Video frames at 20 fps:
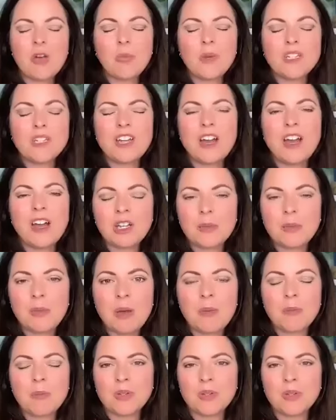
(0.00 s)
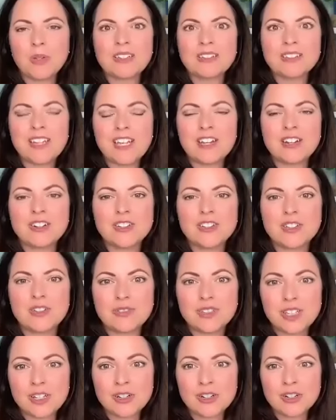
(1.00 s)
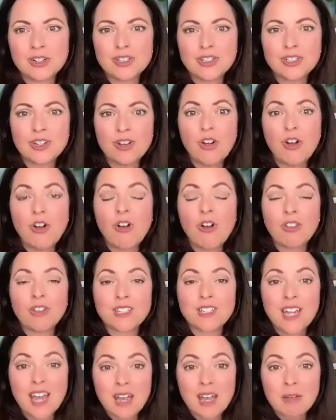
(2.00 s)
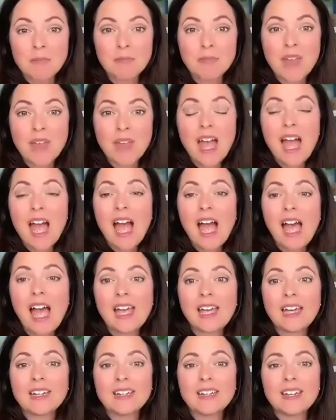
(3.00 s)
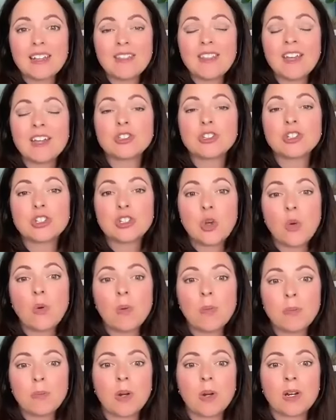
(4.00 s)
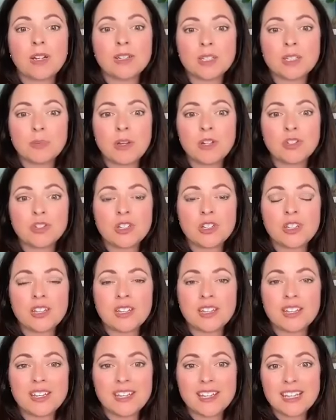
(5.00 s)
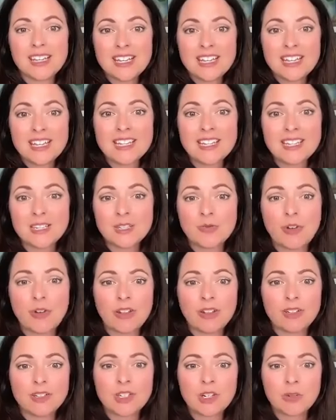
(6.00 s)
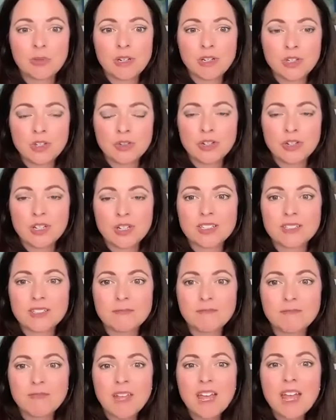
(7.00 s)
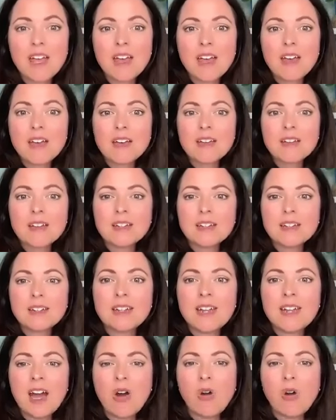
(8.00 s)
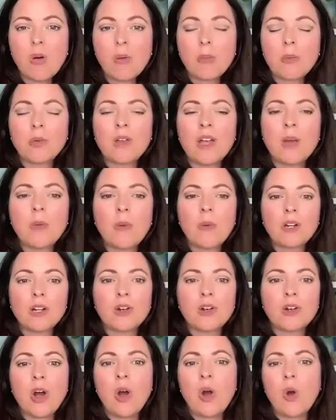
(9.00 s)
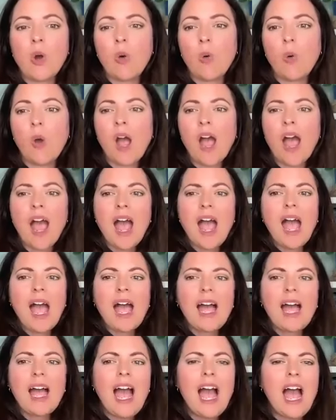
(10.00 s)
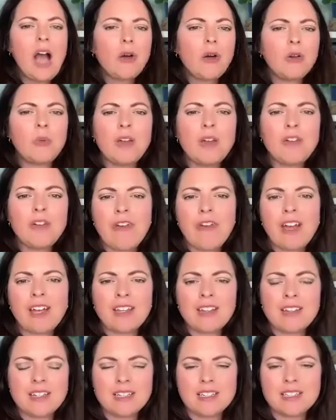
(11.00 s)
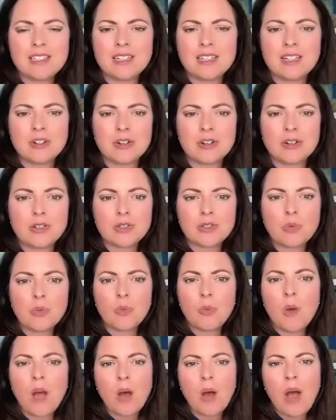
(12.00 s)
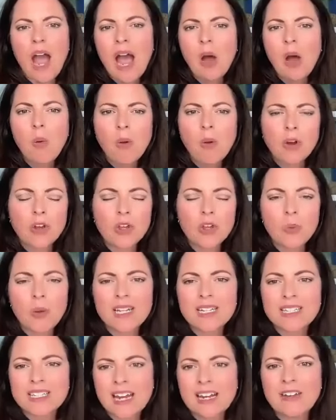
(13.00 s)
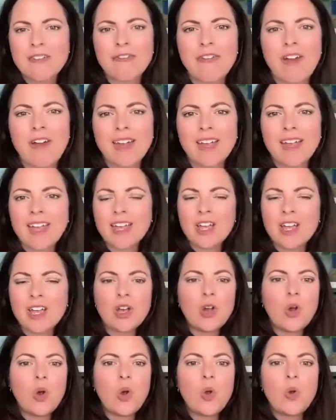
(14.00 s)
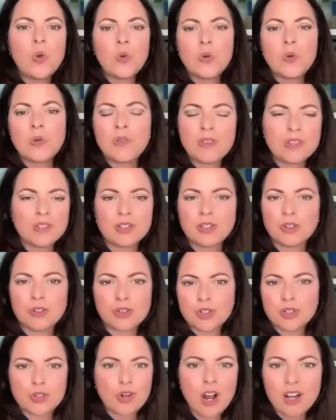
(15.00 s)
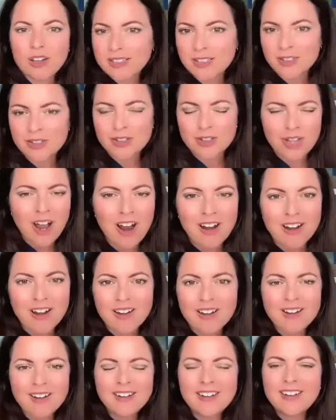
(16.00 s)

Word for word: And we talk about building layers of leaders all the time. And that's so important, especially in these volunteer ministries. Now, Marie, I want to know how do I find these leaders? How are you identifying who the, your strong leaders are?